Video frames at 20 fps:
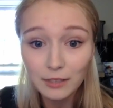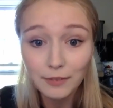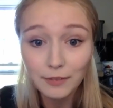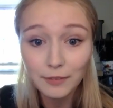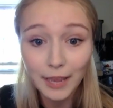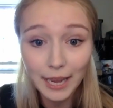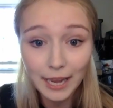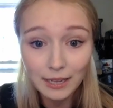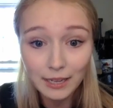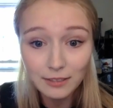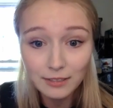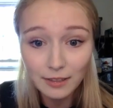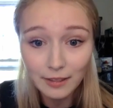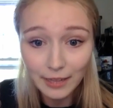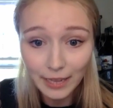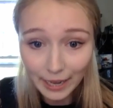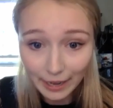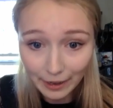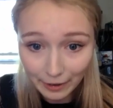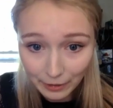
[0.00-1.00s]
hands in
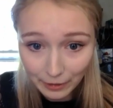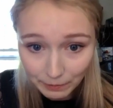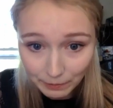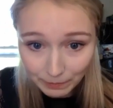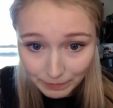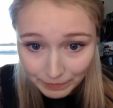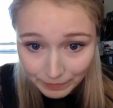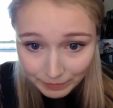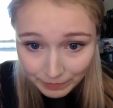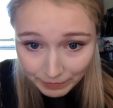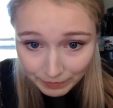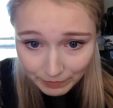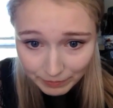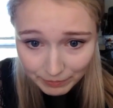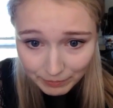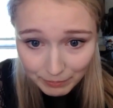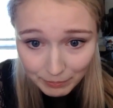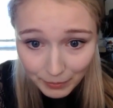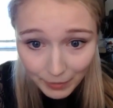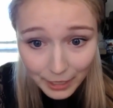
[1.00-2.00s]
the air,
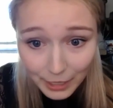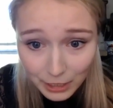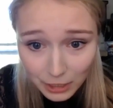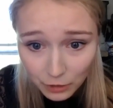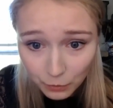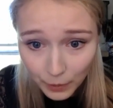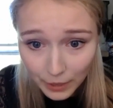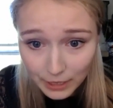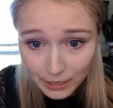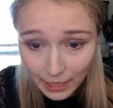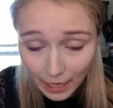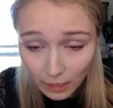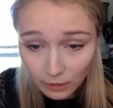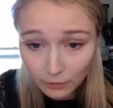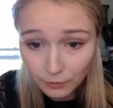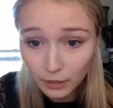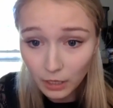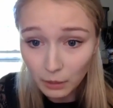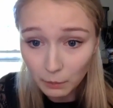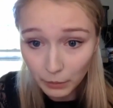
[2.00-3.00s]
each of which held a
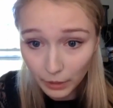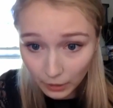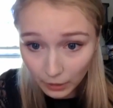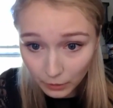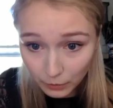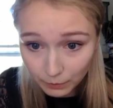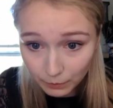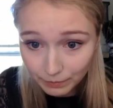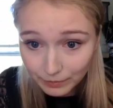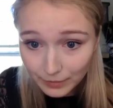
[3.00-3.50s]
flambeau.